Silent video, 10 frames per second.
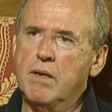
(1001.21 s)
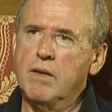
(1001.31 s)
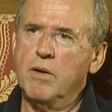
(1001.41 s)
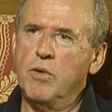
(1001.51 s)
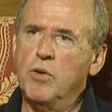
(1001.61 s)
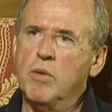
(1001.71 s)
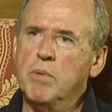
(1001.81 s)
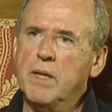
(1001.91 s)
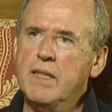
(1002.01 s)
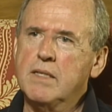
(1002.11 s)
You know, you can
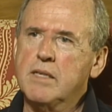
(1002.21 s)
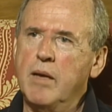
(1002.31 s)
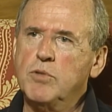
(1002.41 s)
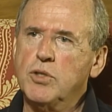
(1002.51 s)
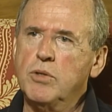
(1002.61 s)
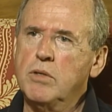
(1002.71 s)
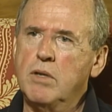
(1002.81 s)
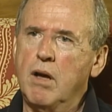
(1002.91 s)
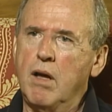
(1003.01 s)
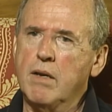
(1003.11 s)
play the same tune
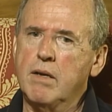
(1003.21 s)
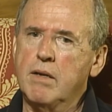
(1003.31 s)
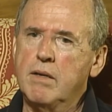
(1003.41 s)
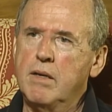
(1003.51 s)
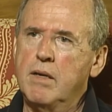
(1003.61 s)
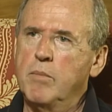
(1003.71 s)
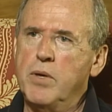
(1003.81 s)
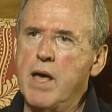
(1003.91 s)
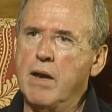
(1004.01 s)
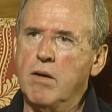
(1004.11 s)
on a
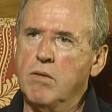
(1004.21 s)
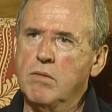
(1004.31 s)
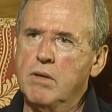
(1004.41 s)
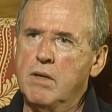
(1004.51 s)
piano